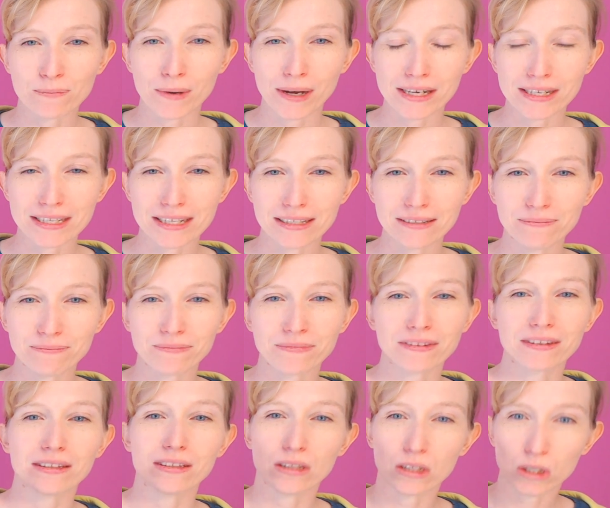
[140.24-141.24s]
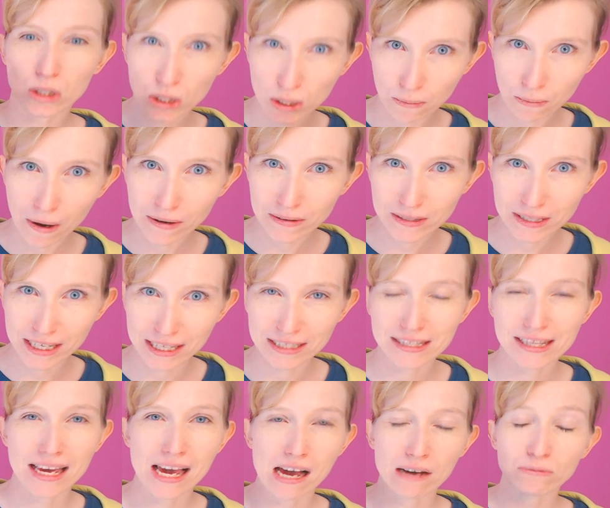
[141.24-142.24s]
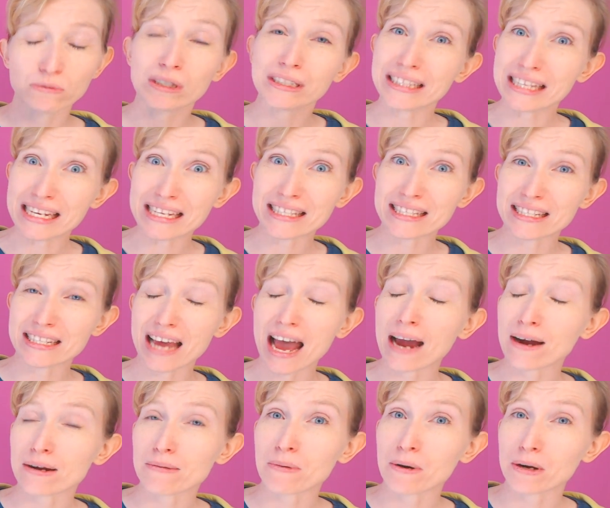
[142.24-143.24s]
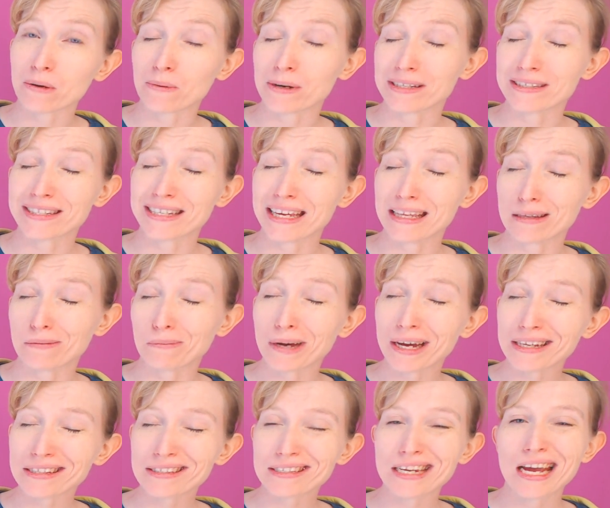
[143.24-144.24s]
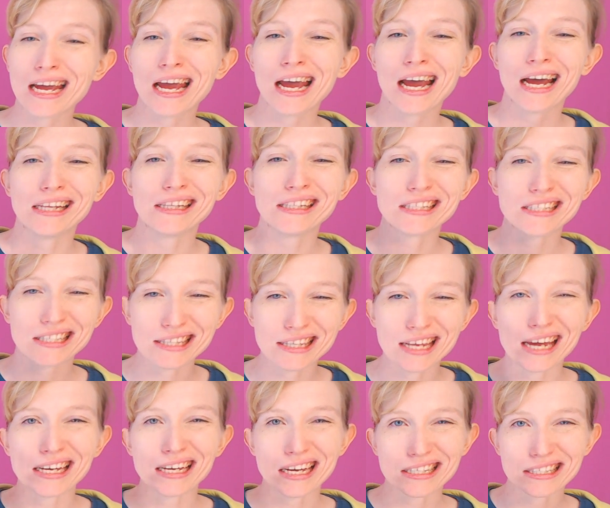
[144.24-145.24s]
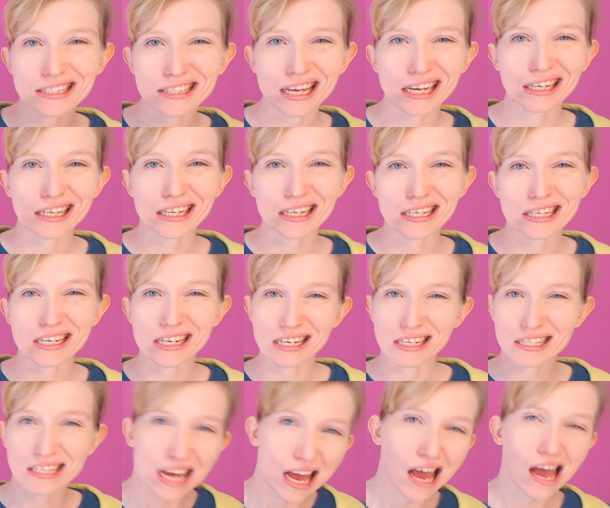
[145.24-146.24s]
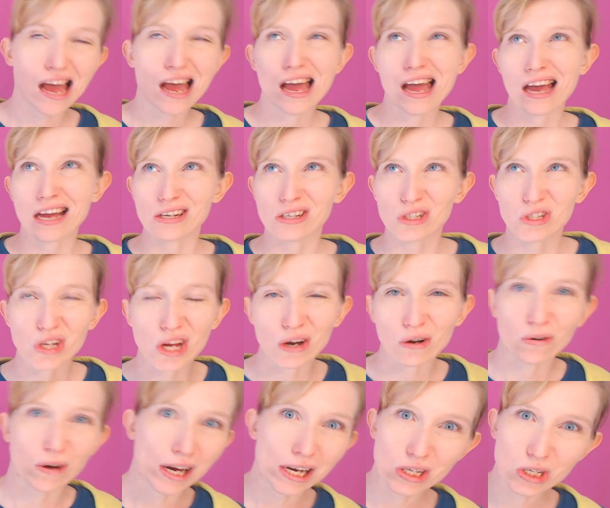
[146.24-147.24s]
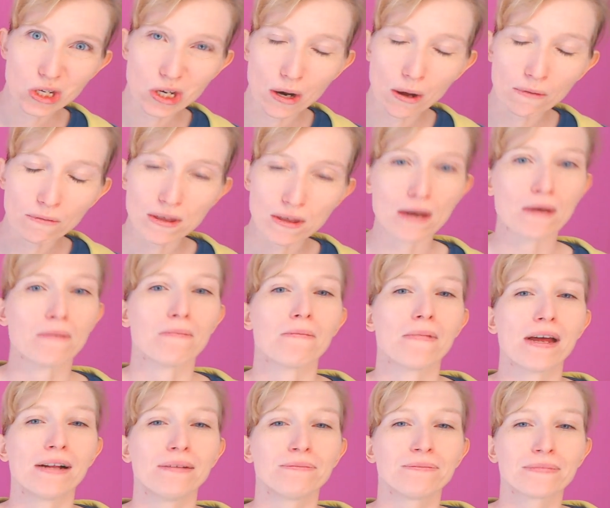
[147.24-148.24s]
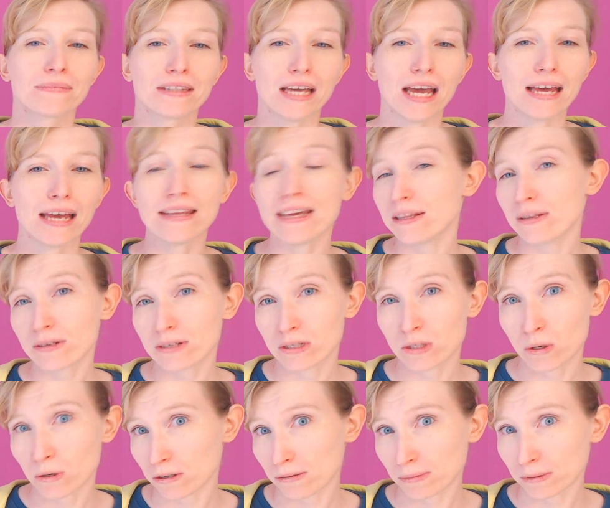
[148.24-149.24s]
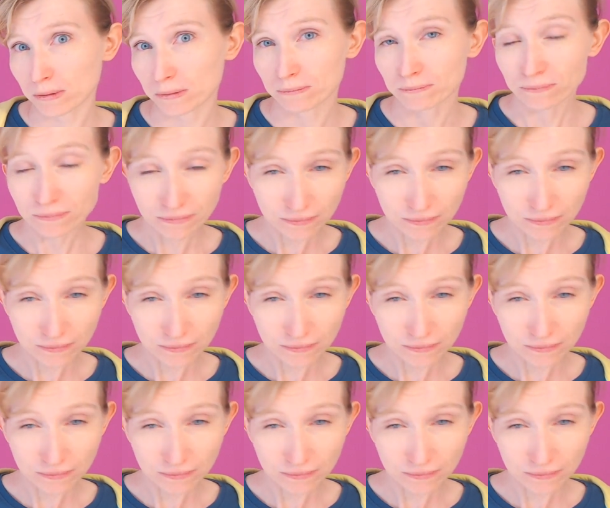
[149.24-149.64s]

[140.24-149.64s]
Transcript: but the Q-Pods kits, they have released Harry Potter ones in the past, and this is like a second generation of them, and they look adorable.